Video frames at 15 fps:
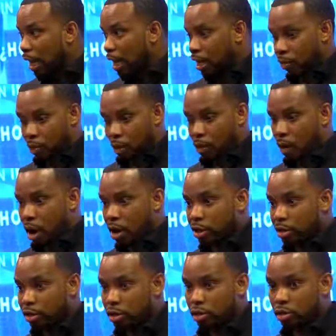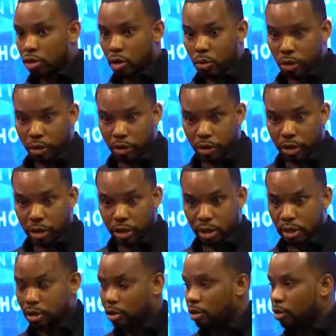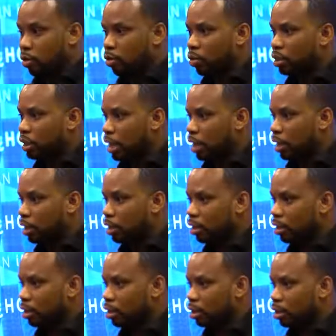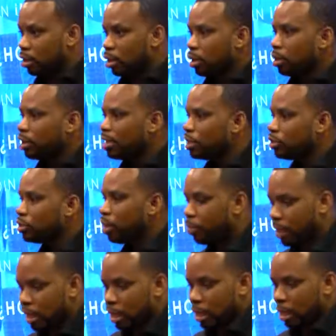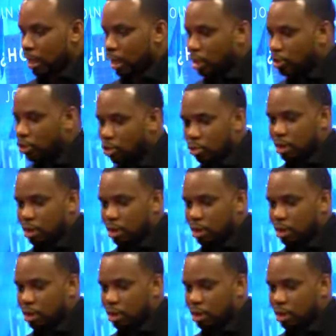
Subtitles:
And it requires no recruiting or selling. Ladies and gentlemen, can